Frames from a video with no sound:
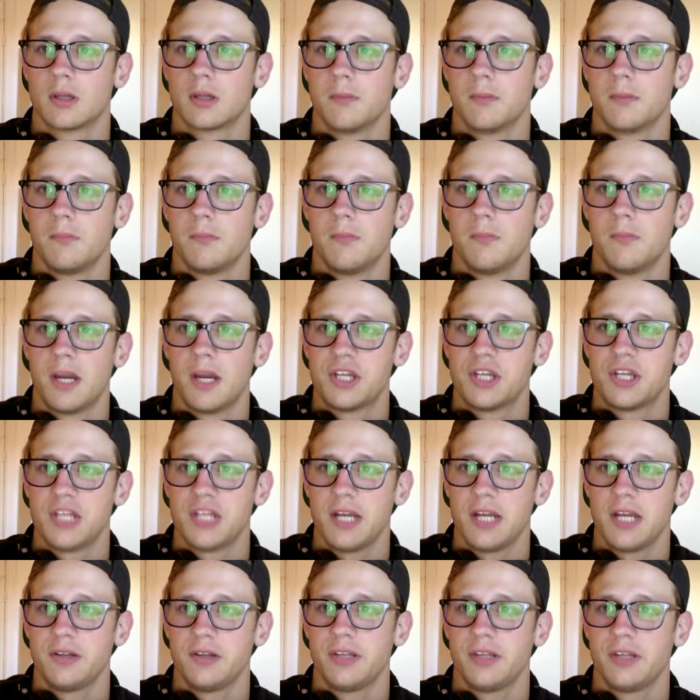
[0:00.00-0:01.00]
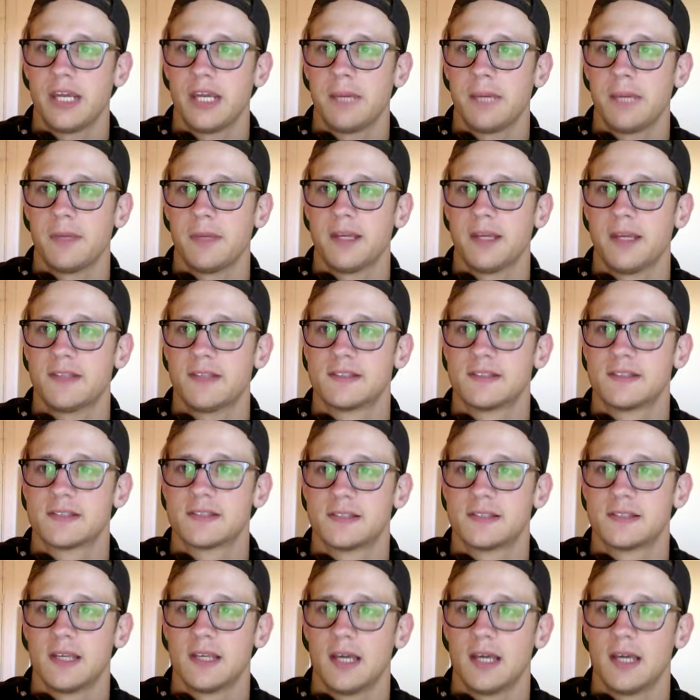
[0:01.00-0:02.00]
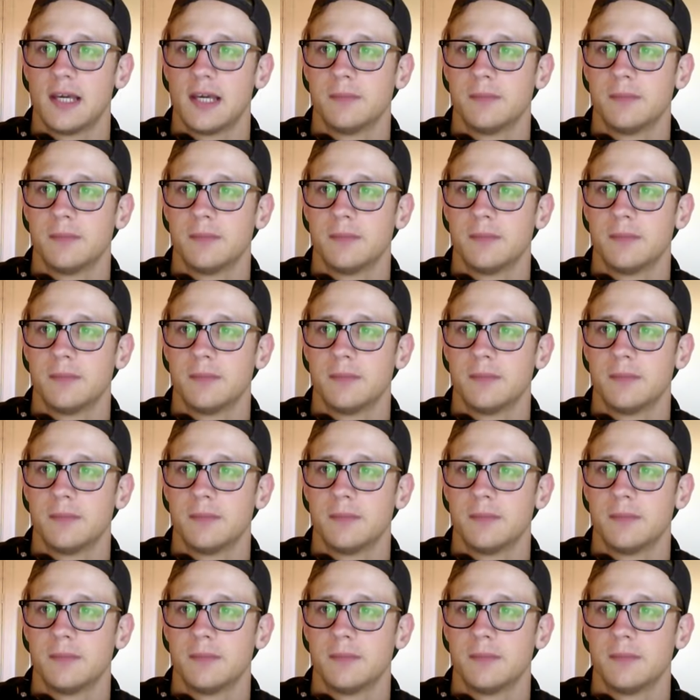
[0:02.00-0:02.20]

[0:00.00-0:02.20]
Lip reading: my channel name is I